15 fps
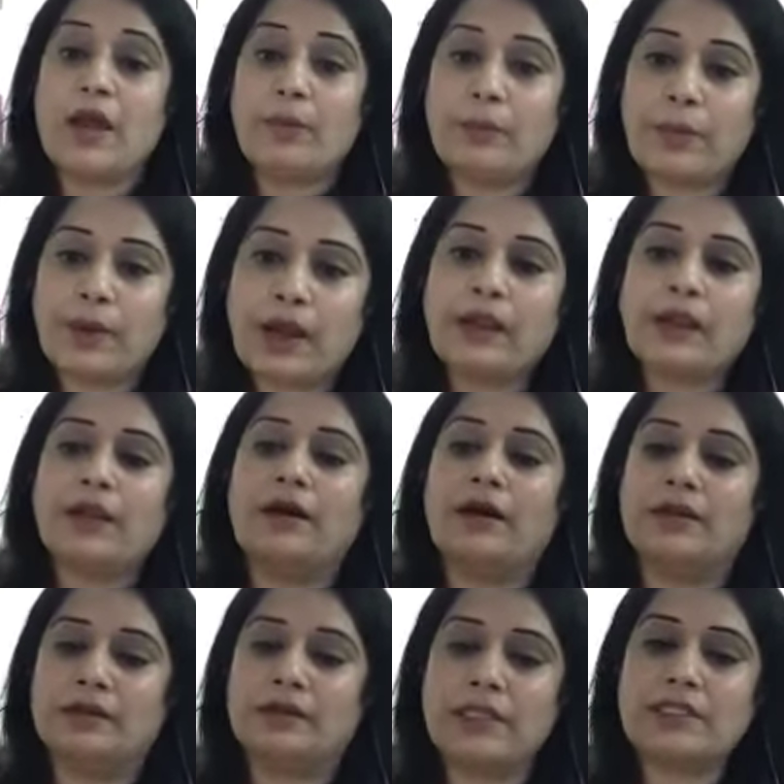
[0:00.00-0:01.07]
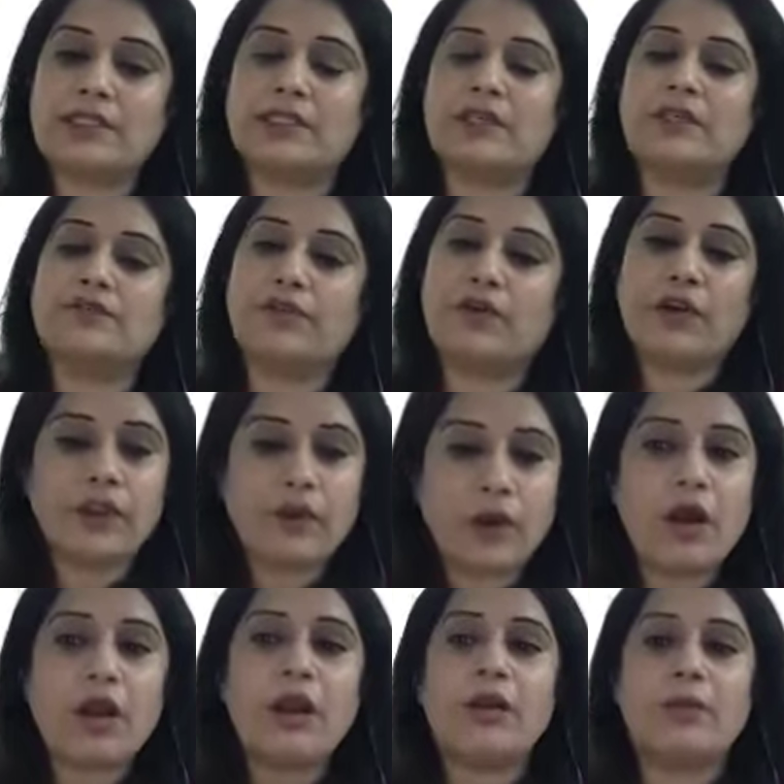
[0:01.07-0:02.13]
But this is for
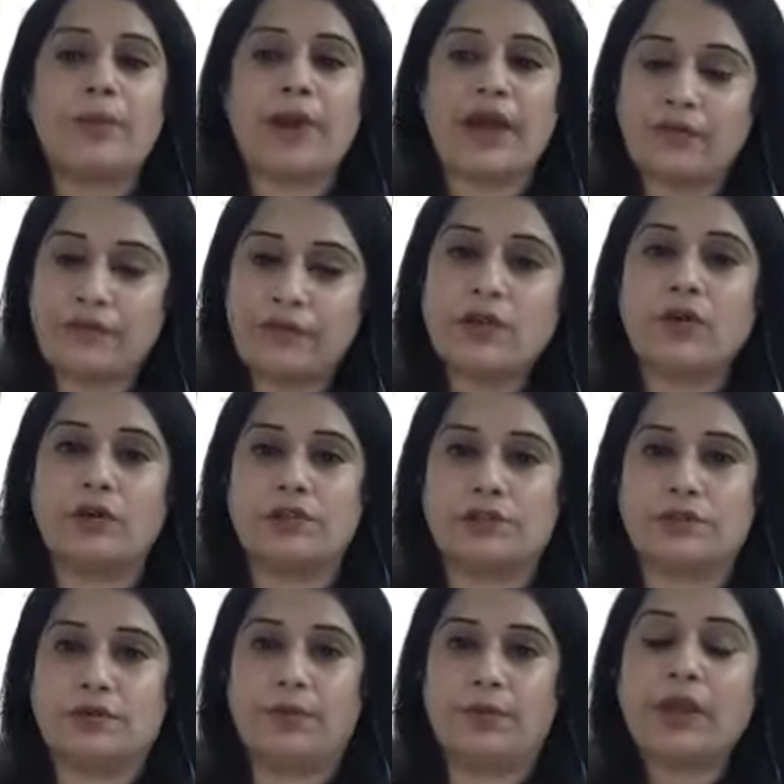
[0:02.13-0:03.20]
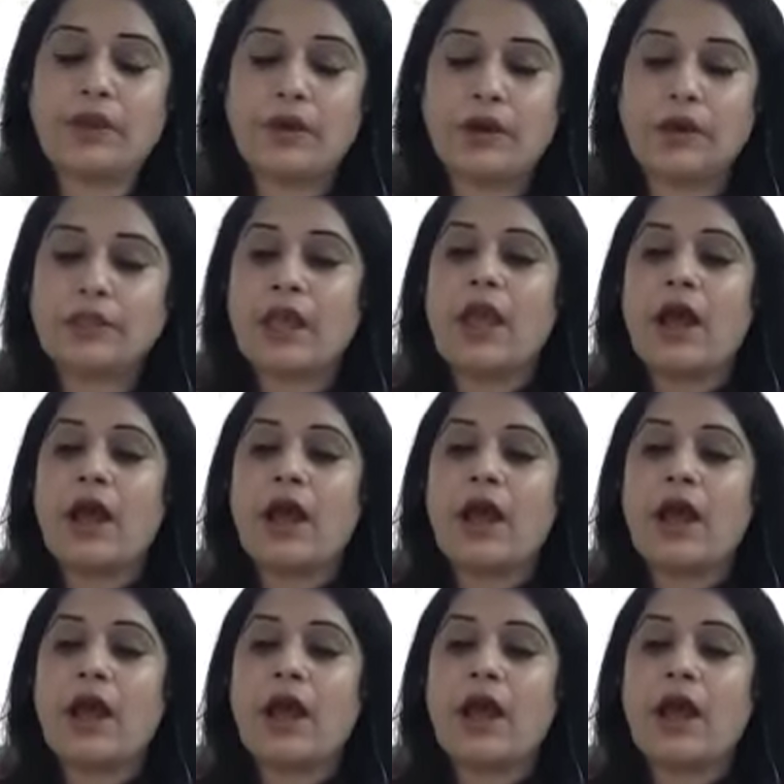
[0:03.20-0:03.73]
your benefit also, because